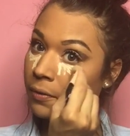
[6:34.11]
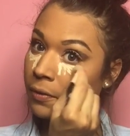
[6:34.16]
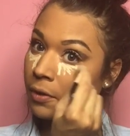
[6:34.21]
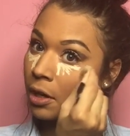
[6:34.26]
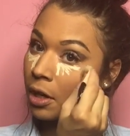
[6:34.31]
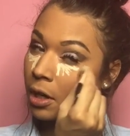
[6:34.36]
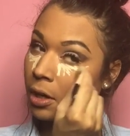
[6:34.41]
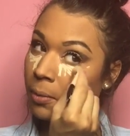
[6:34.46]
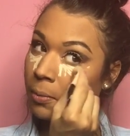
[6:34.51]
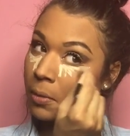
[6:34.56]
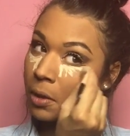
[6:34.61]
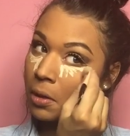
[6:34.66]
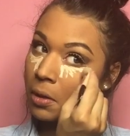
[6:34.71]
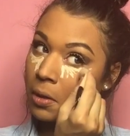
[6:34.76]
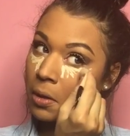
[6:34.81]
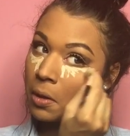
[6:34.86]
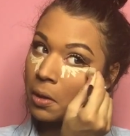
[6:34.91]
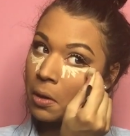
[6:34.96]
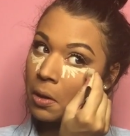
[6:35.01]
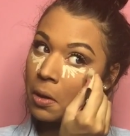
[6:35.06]
from
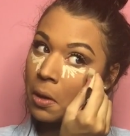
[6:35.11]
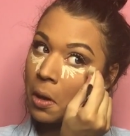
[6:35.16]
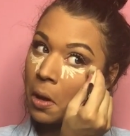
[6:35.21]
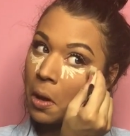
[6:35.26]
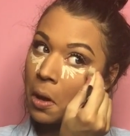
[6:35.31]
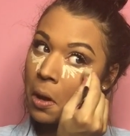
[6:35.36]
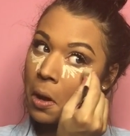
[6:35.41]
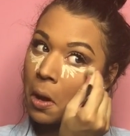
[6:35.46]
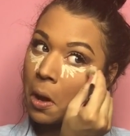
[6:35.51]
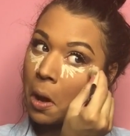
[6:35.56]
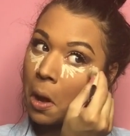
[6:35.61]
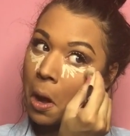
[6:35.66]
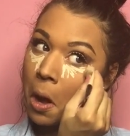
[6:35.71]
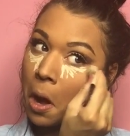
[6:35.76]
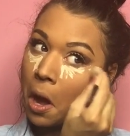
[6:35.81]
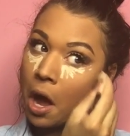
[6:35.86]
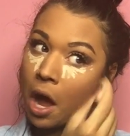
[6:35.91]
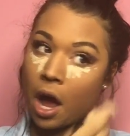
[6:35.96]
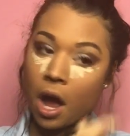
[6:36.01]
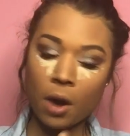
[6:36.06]

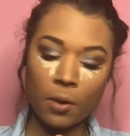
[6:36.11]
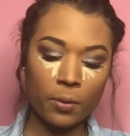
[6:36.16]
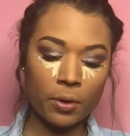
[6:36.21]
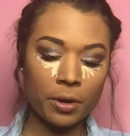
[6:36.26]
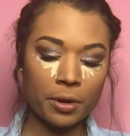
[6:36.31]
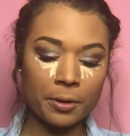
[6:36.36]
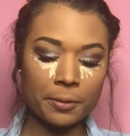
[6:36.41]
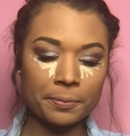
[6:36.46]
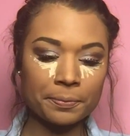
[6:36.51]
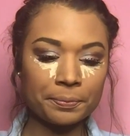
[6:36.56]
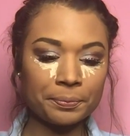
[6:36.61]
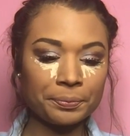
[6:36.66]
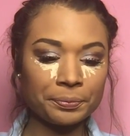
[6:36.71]
our